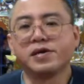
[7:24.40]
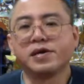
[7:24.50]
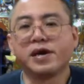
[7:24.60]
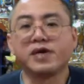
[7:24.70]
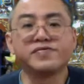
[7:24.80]

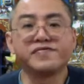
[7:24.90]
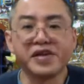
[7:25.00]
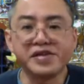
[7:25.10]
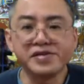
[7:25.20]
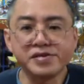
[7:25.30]

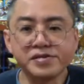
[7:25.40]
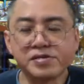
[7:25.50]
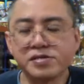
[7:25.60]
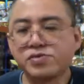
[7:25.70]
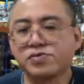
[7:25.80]
aggravating the
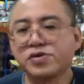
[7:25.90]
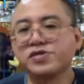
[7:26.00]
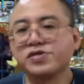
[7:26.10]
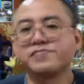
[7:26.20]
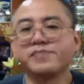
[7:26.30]

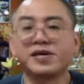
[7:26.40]
situation,